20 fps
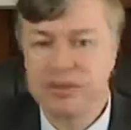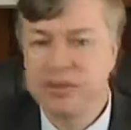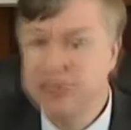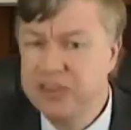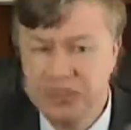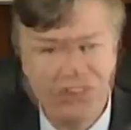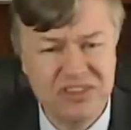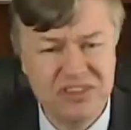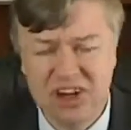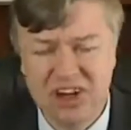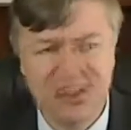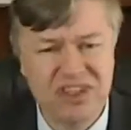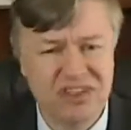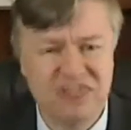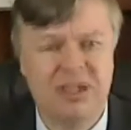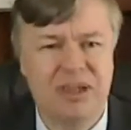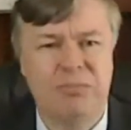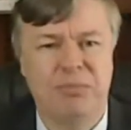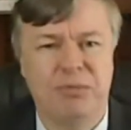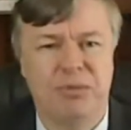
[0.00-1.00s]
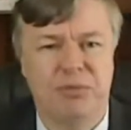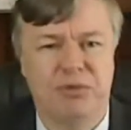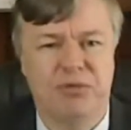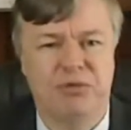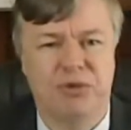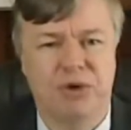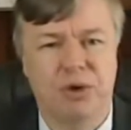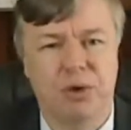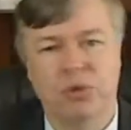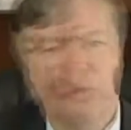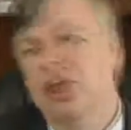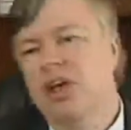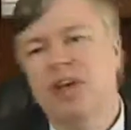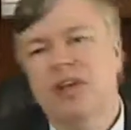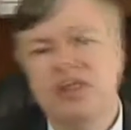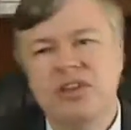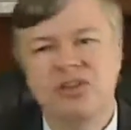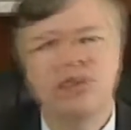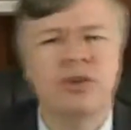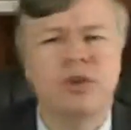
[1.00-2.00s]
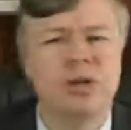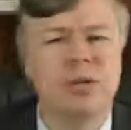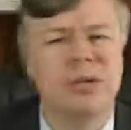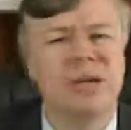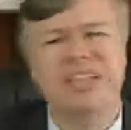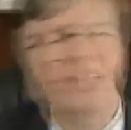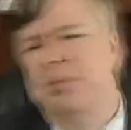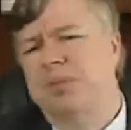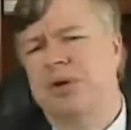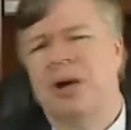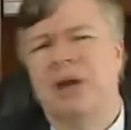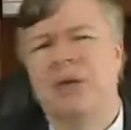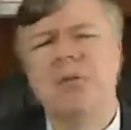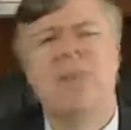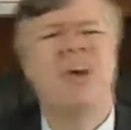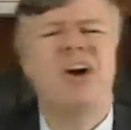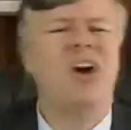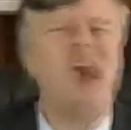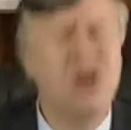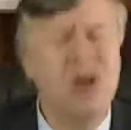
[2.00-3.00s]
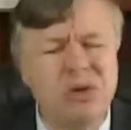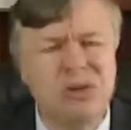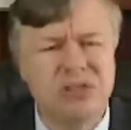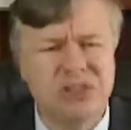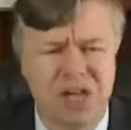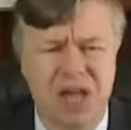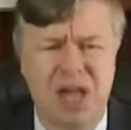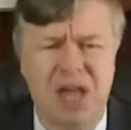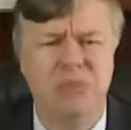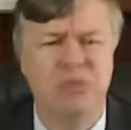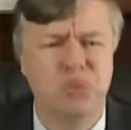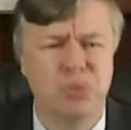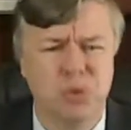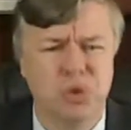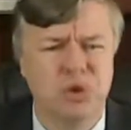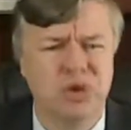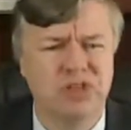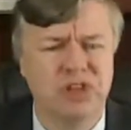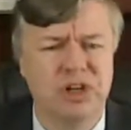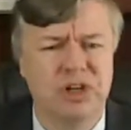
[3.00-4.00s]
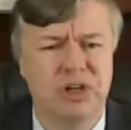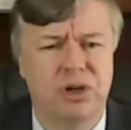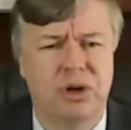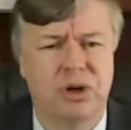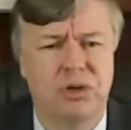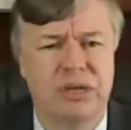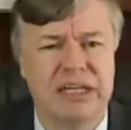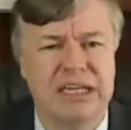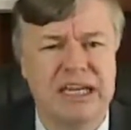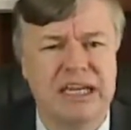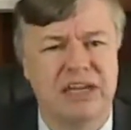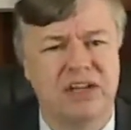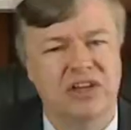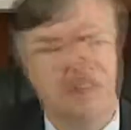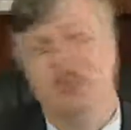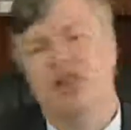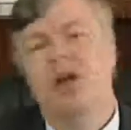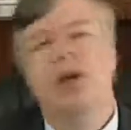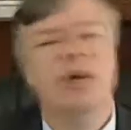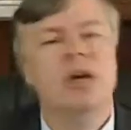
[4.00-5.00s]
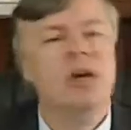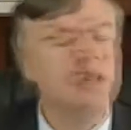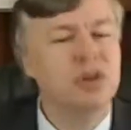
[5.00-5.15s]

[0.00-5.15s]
This is unacceptable, folks. This is going to make the problem 100 times worse than it already is.